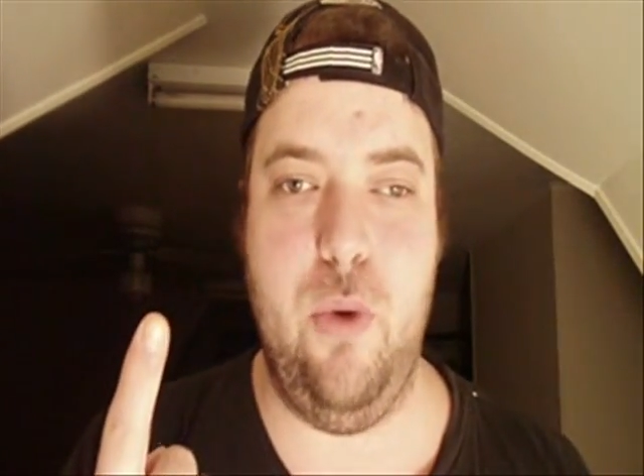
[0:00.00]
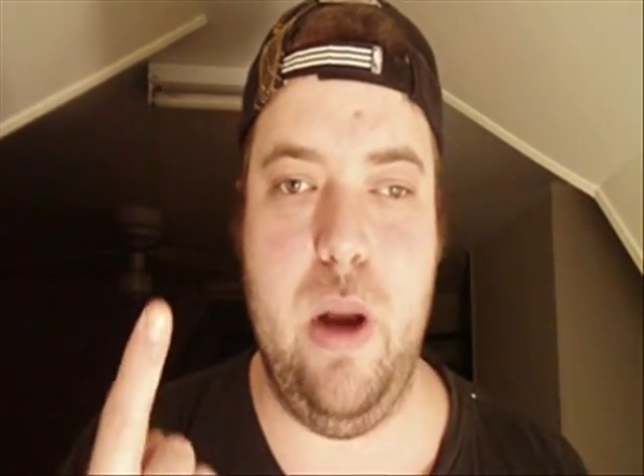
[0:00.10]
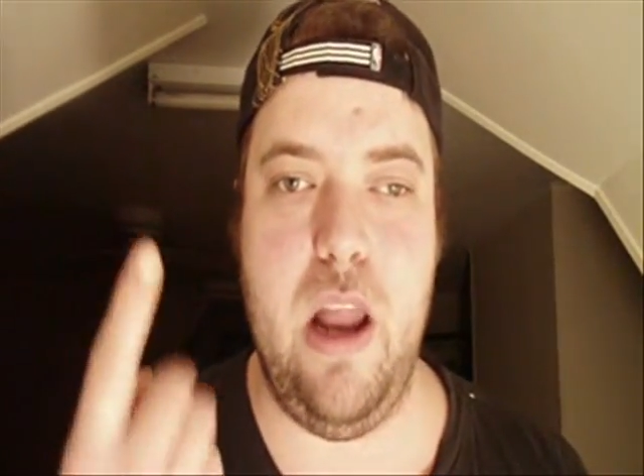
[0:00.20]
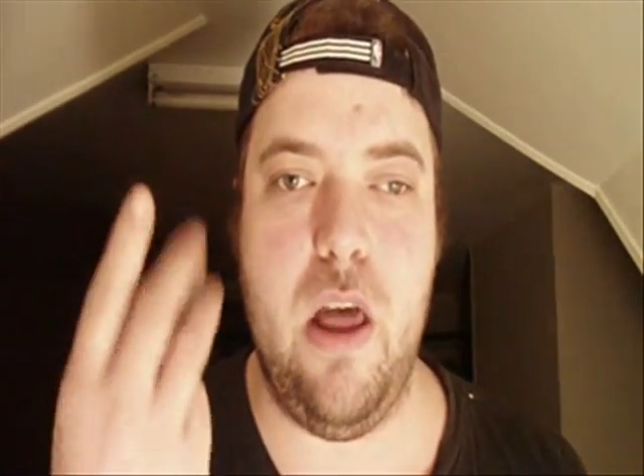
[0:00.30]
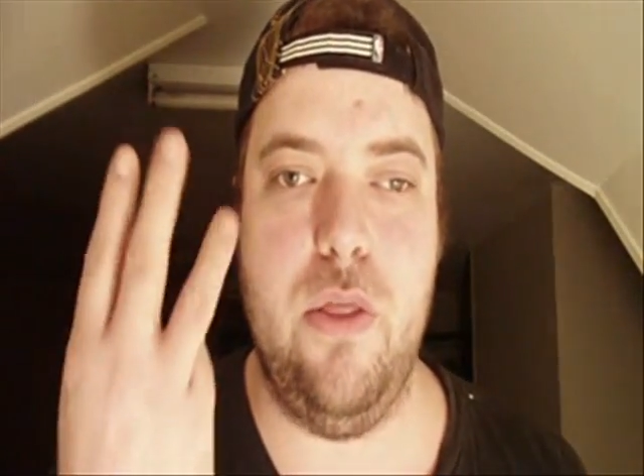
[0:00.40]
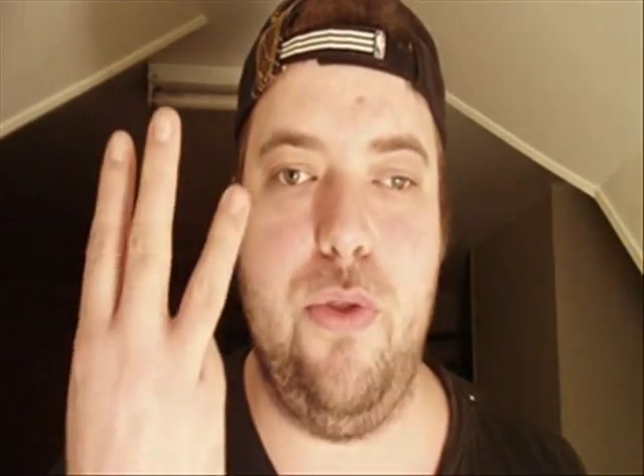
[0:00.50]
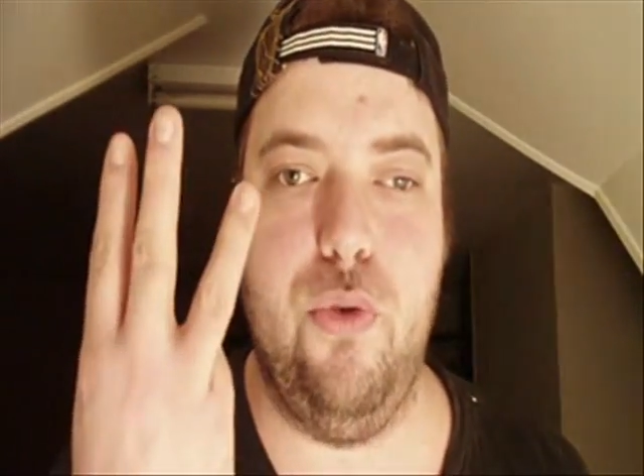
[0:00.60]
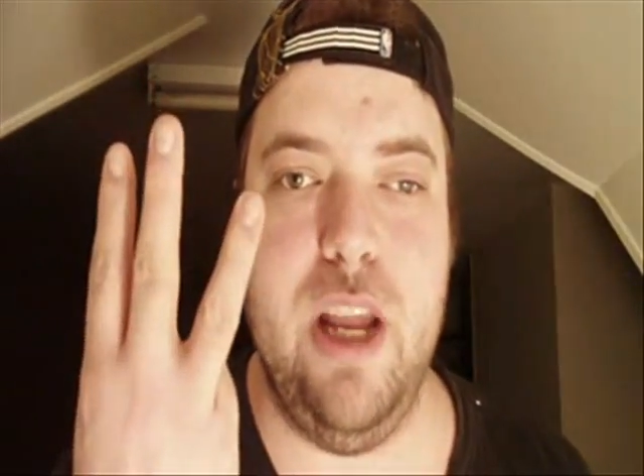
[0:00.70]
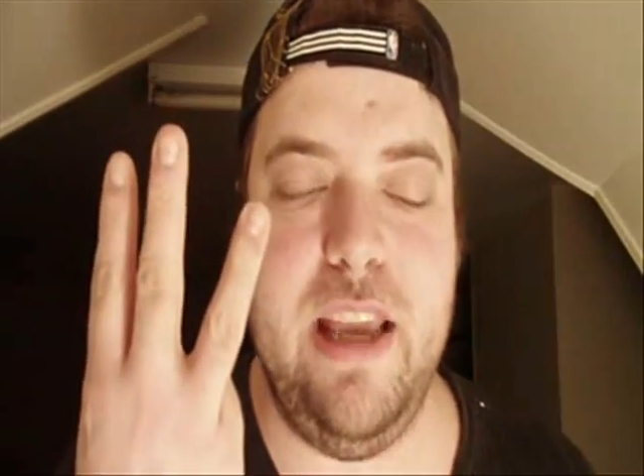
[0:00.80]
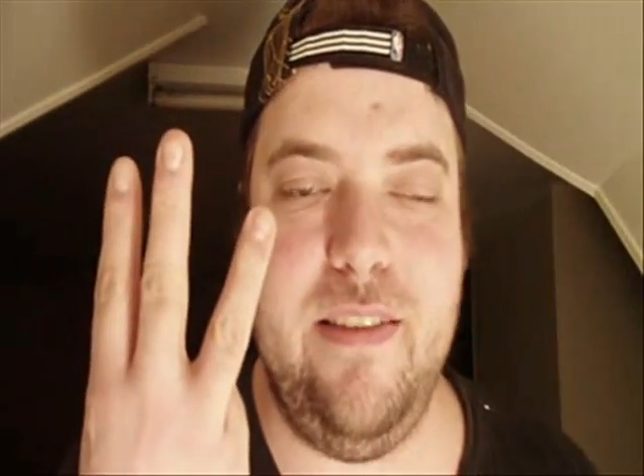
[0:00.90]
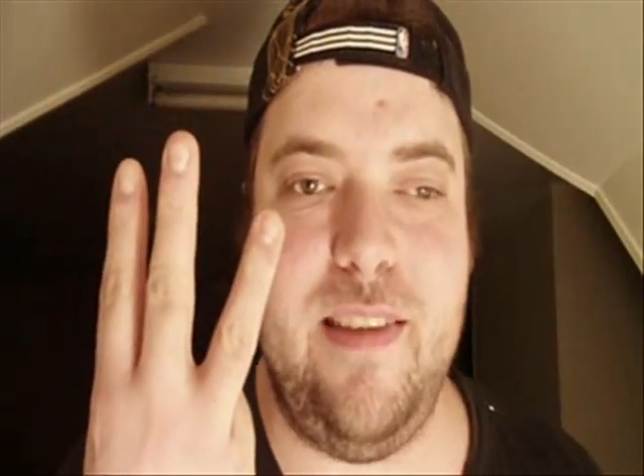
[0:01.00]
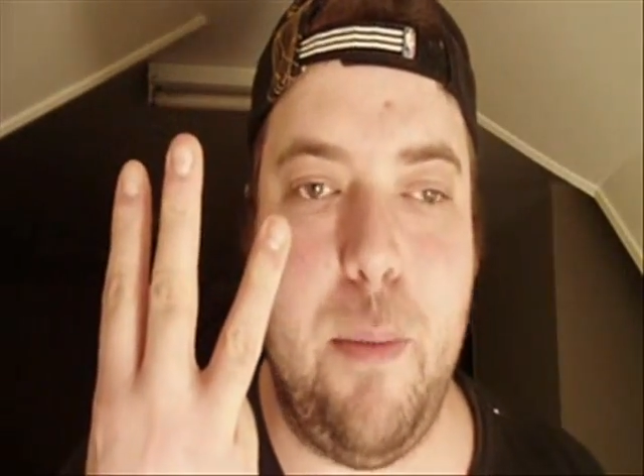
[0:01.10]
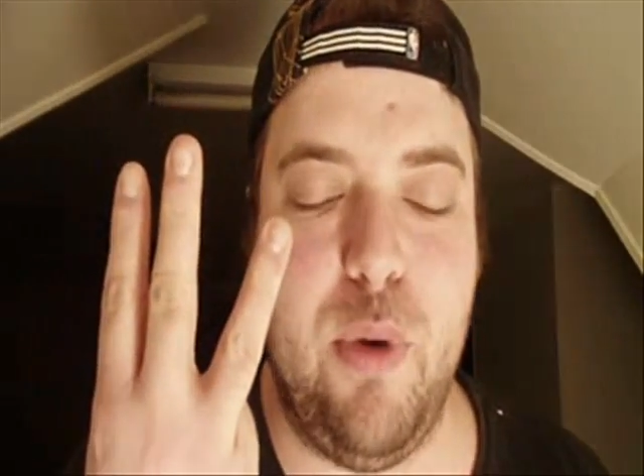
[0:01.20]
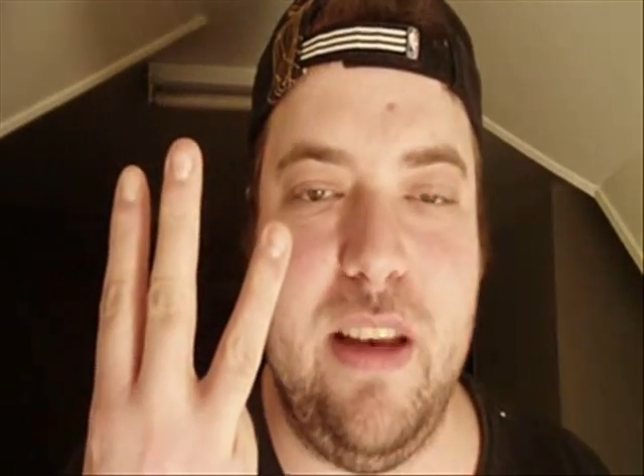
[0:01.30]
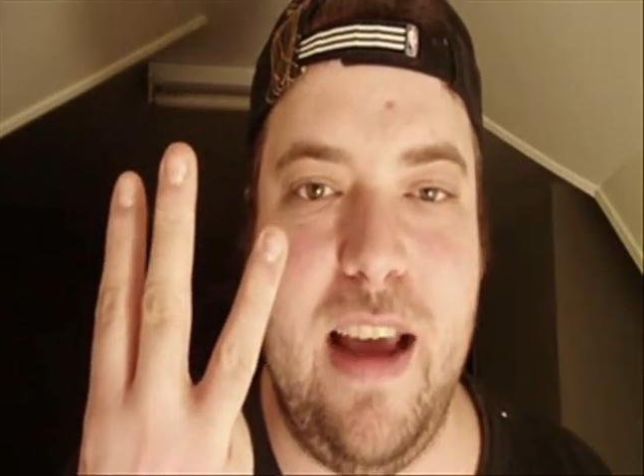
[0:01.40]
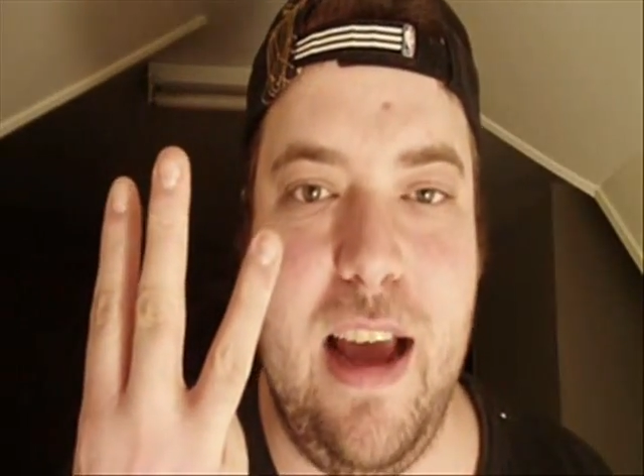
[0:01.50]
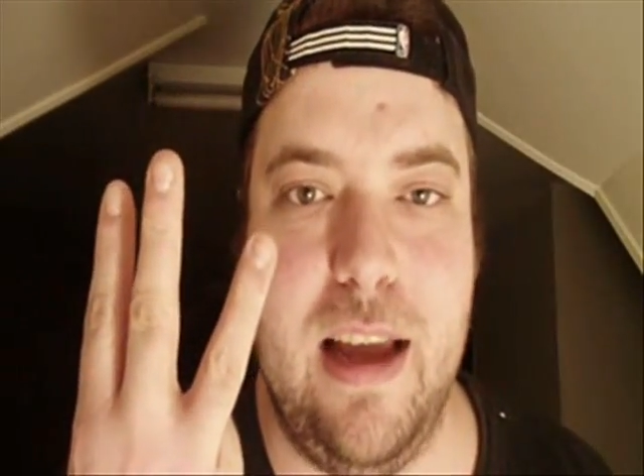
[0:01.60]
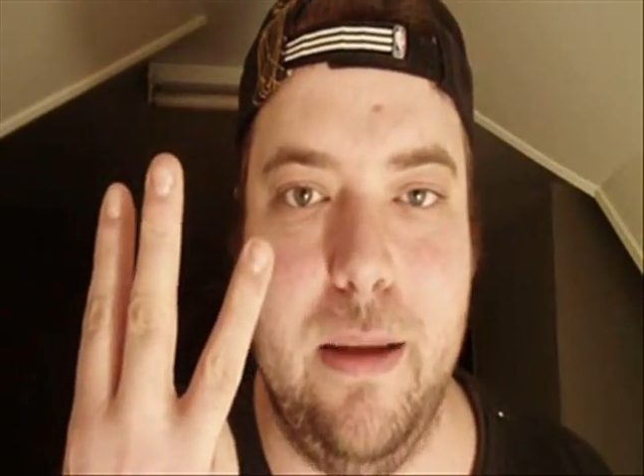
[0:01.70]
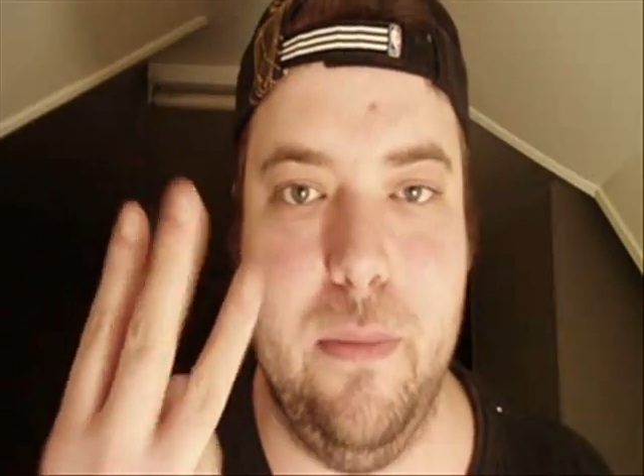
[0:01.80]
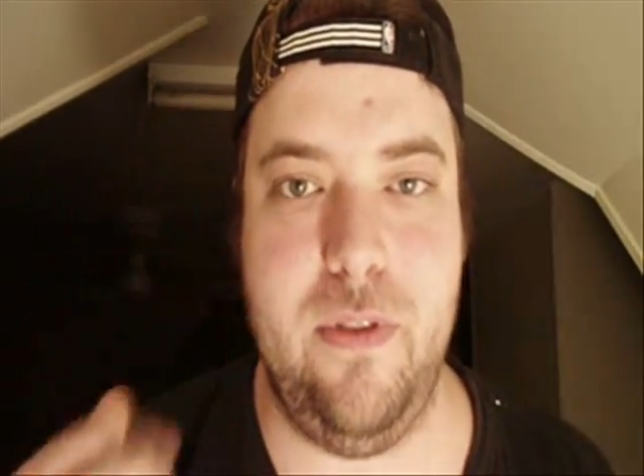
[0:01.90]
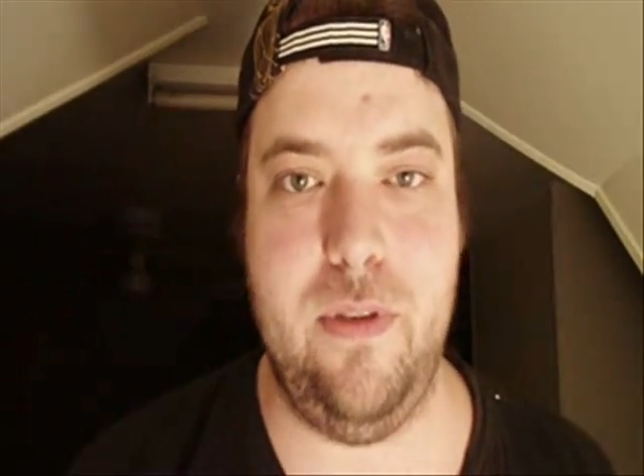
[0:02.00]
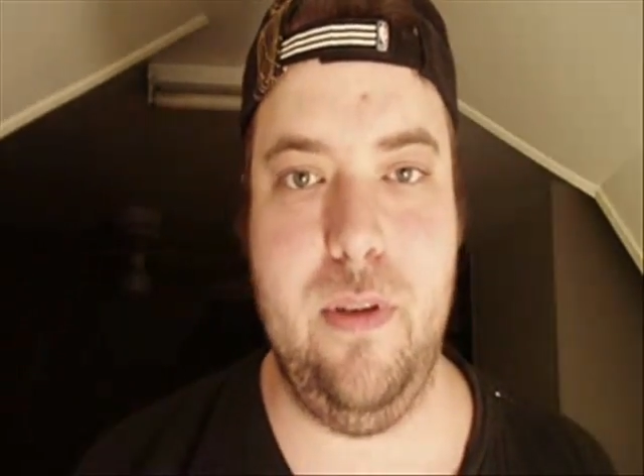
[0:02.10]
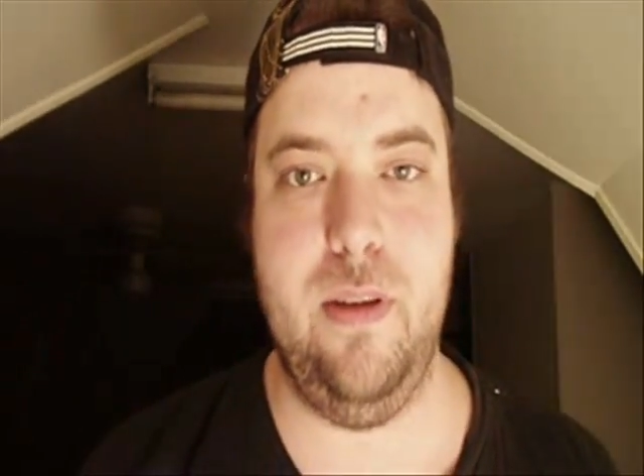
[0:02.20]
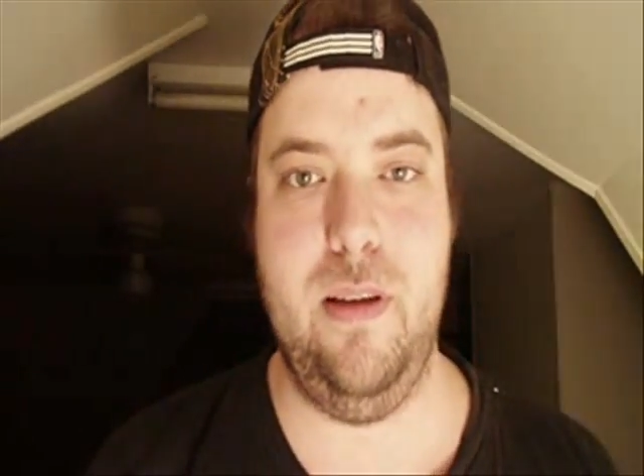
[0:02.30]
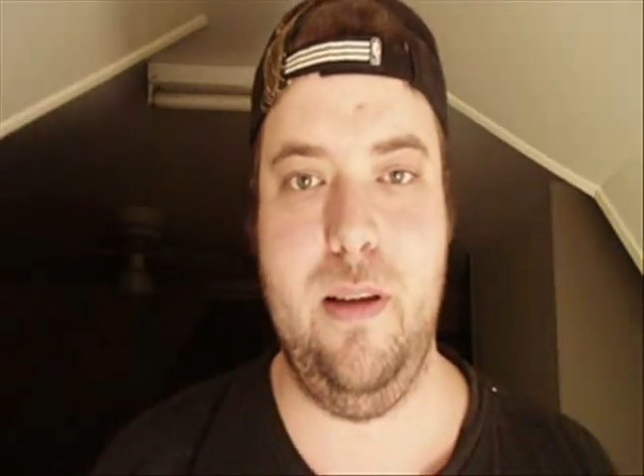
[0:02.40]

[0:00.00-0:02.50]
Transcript: to it 3 separate times.